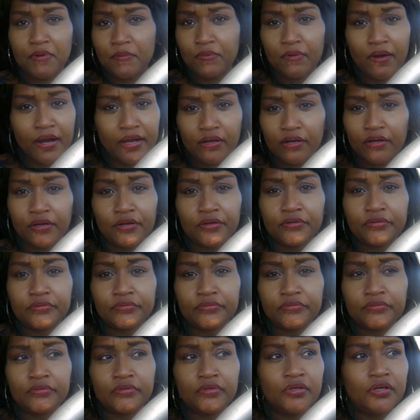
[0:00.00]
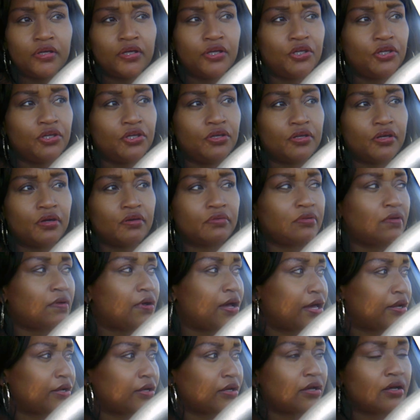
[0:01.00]
a breaker. You don't know
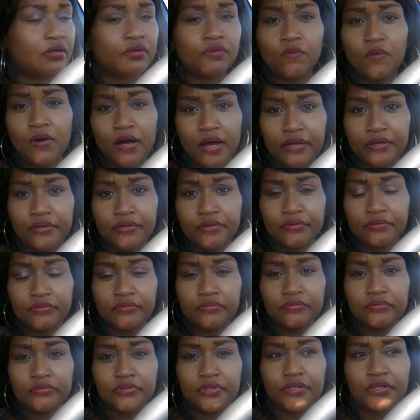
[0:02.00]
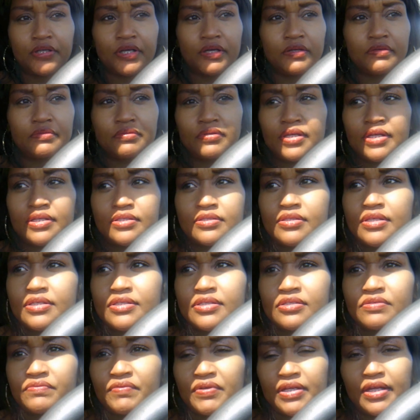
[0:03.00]
how to cut a wire. This
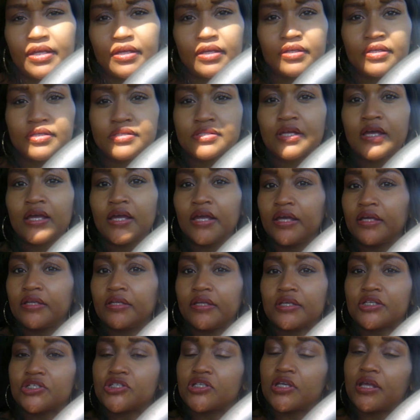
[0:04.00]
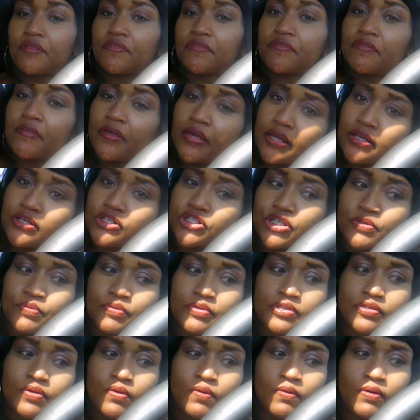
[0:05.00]
is ridiculous. Did she think she
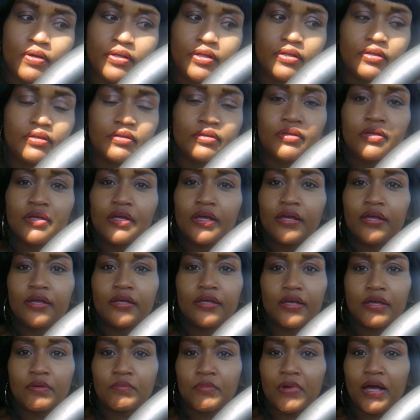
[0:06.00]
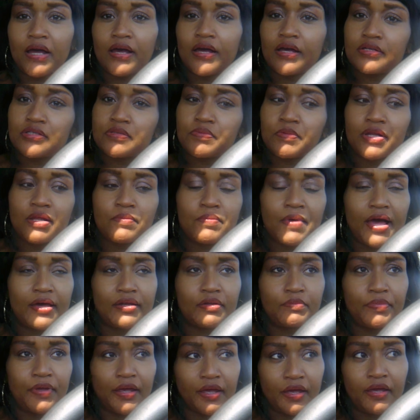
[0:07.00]
was going to get my husband up out
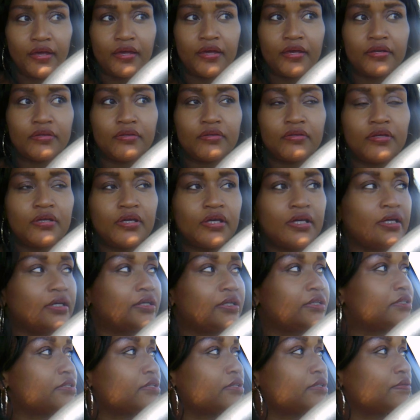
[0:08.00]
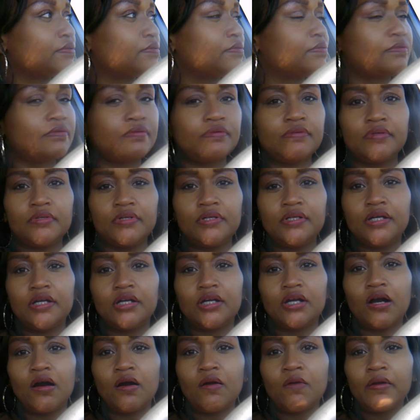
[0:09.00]
of bed to
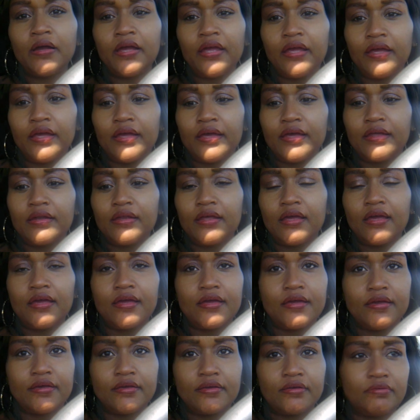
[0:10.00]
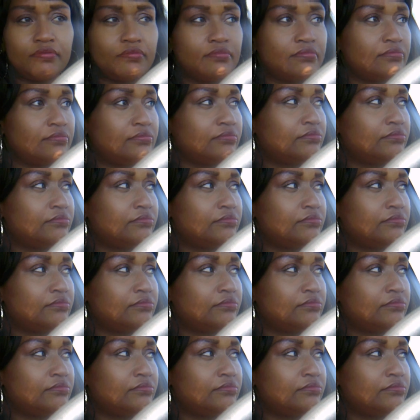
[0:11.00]
go in and,